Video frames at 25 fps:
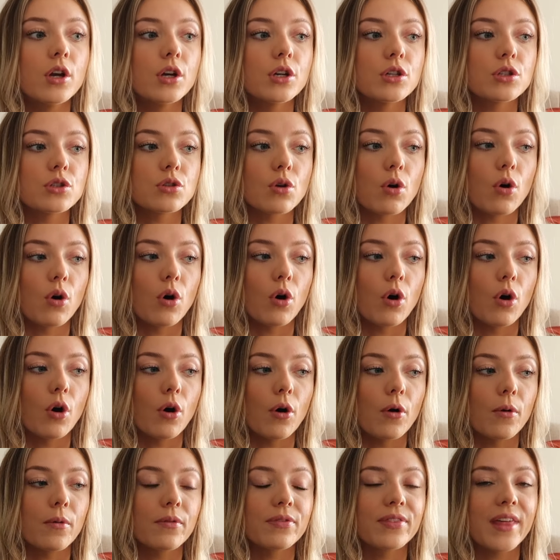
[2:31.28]

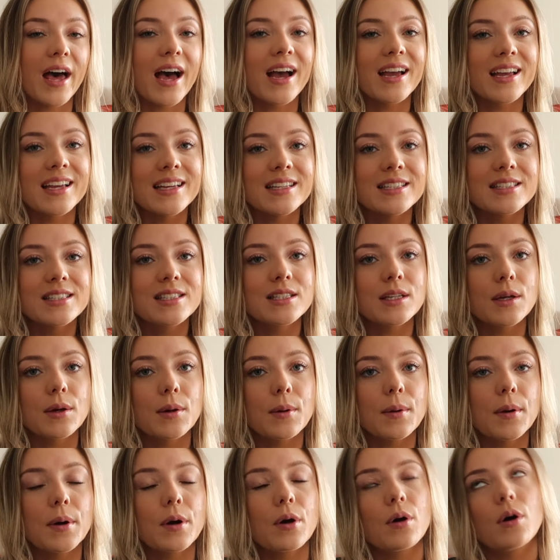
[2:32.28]
So that is
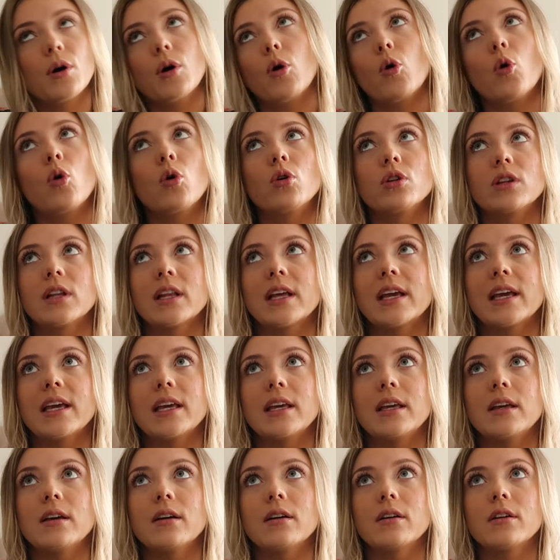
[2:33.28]

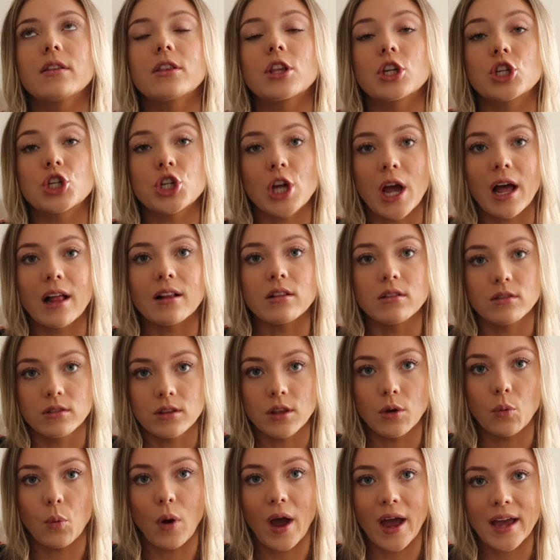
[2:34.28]
only the shell
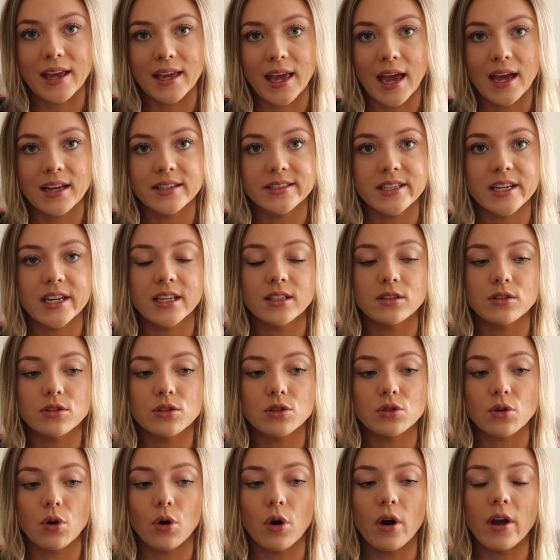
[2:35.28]
that we're getting.
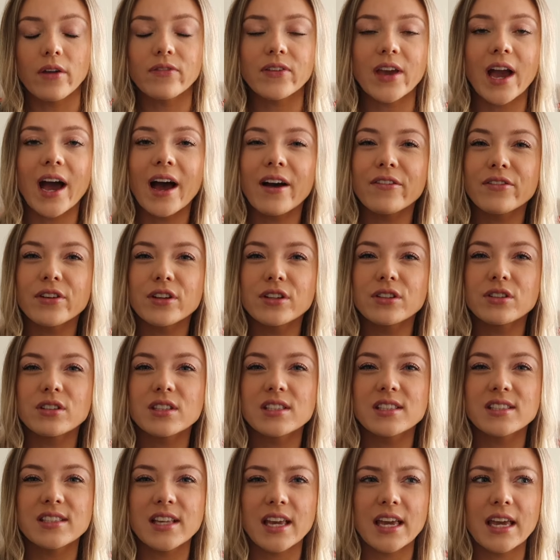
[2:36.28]
So if you haven't
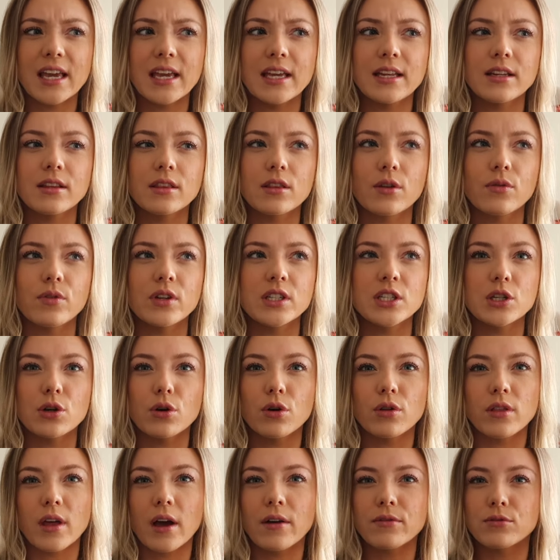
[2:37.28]
seen the
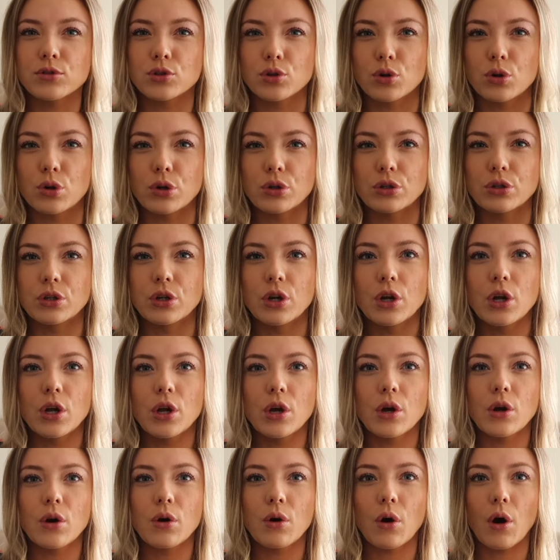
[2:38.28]
video that I've done
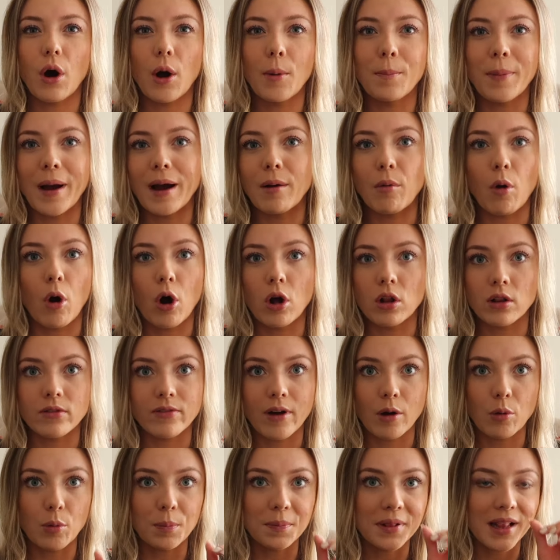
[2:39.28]
about all of
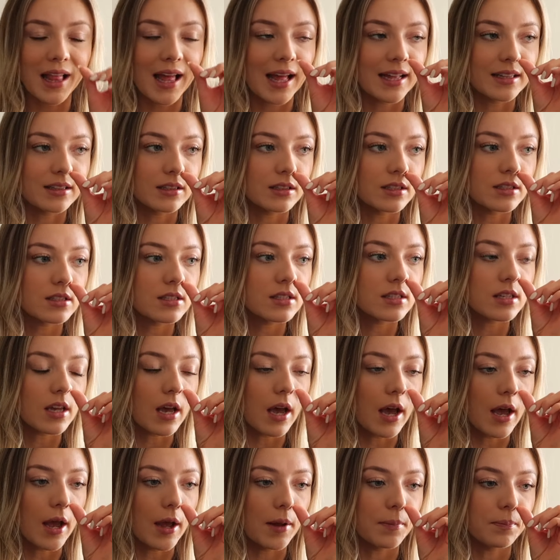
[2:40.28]
our plans,
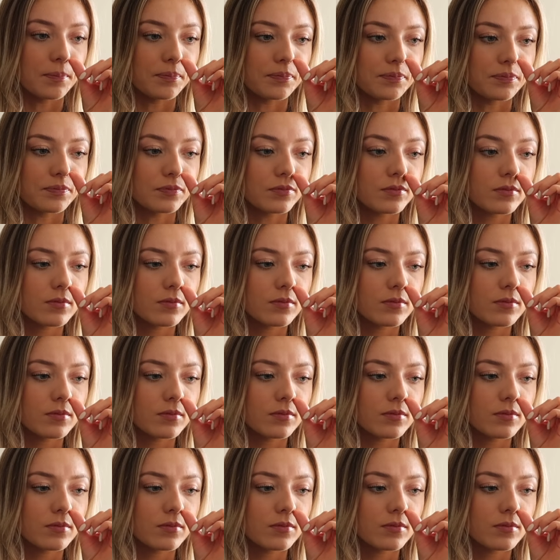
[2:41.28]
I